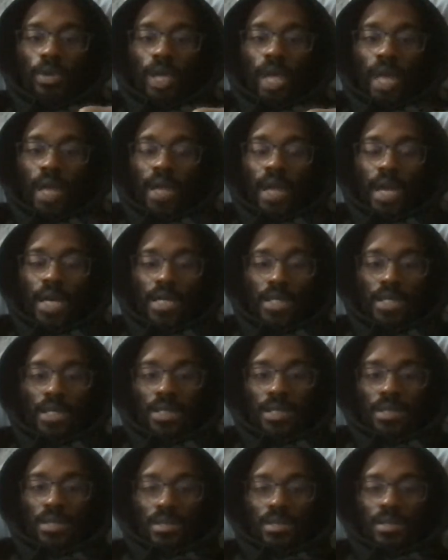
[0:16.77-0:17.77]
gain
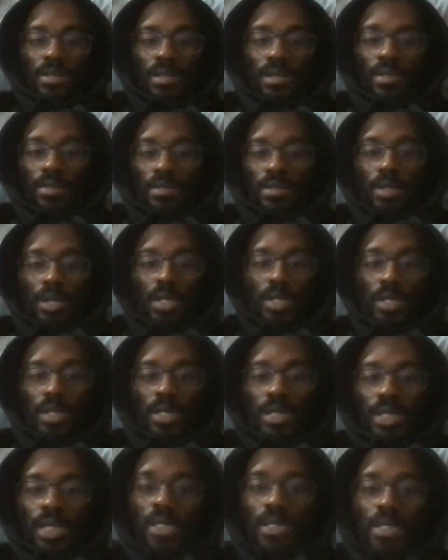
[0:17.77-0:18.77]
access and
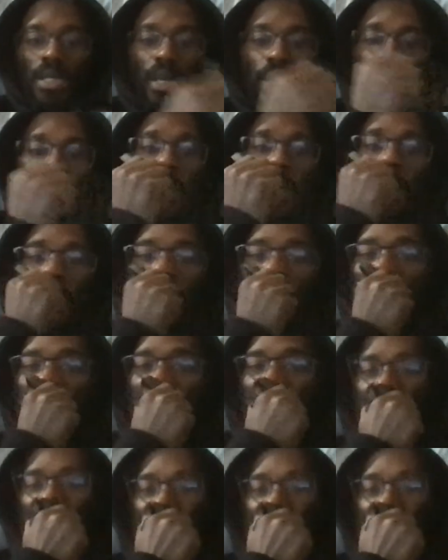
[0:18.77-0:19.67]
these things like that.